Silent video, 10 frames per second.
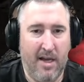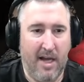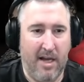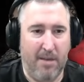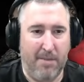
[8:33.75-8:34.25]

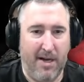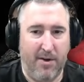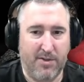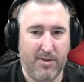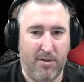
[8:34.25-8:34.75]
I
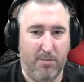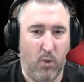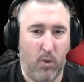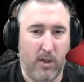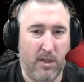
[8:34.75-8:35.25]
also am
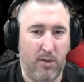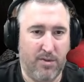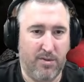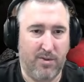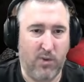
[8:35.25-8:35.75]
nowhere close
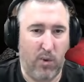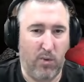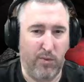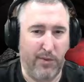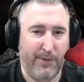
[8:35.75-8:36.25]
to a soul
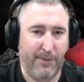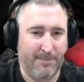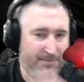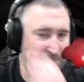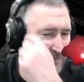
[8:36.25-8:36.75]
rune.
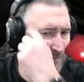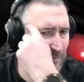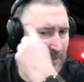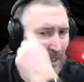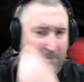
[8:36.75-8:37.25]

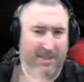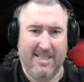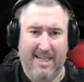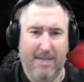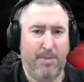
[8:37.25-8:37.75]
I'm
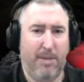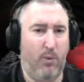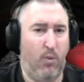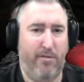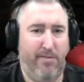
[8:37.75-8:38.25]
guessing I probably
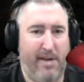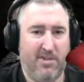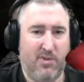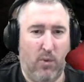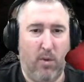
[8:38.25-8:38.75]
won't find a
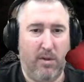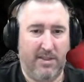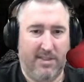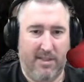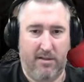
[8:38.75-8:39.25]
soul
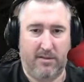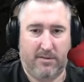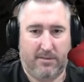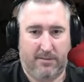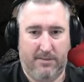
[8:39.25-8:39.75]
until
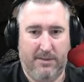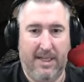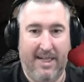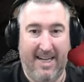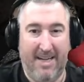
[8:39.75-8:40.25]

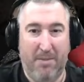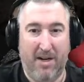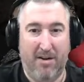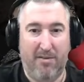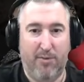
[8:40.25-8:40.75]

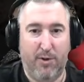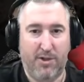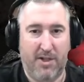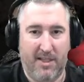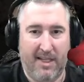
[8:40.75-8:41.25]
Nightmare,
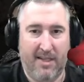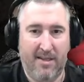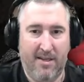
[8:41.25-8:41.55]
unfortunately.